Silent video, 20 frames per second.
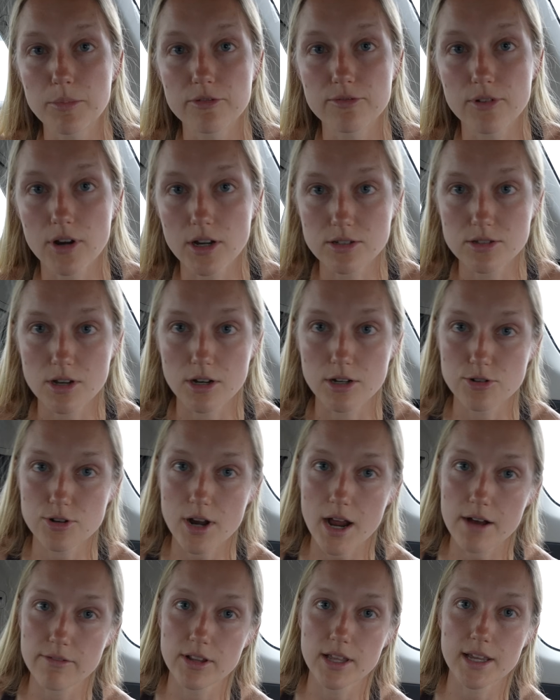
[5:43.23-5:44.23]
before I started
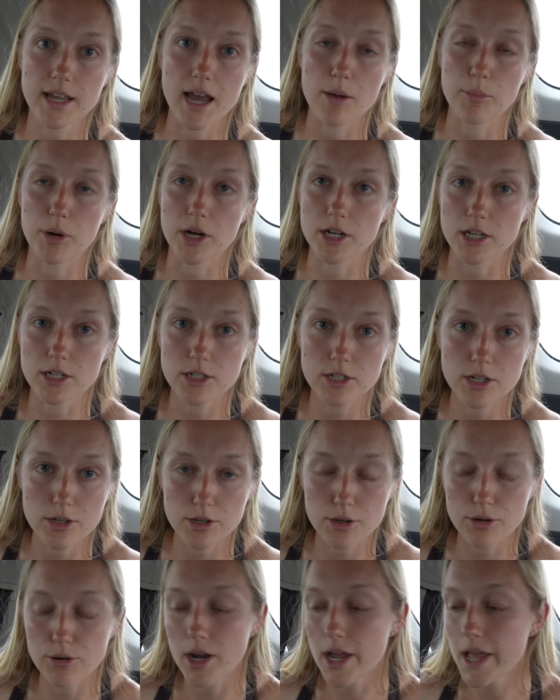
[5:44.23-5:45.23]
traveling. I bought it
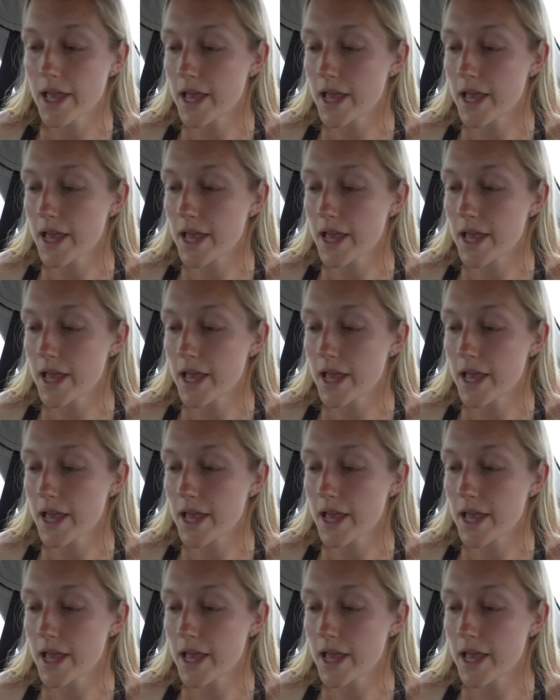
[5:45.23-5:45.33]
new.